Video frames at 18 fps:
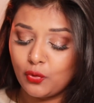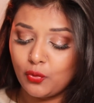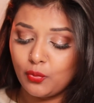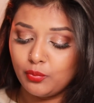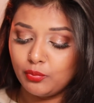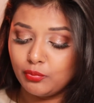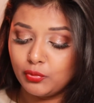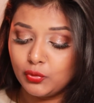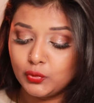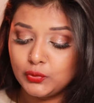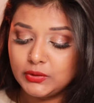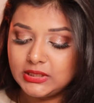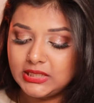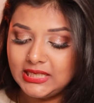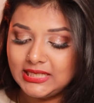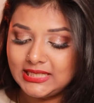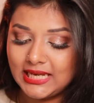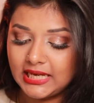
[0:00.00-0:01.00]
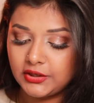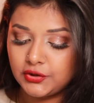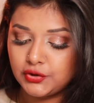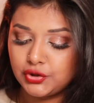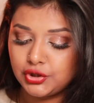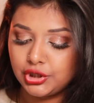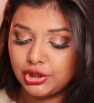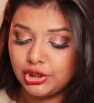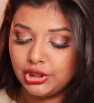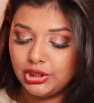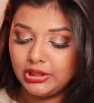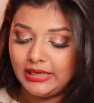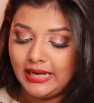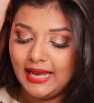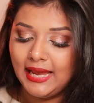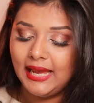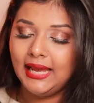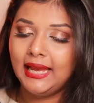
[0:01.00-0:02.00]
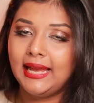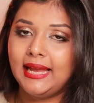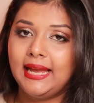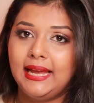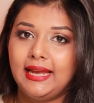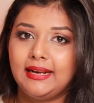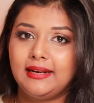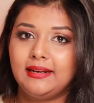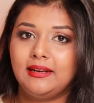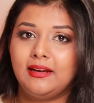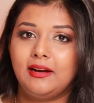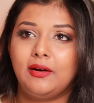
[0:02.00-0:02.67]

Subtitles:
moussey texture, and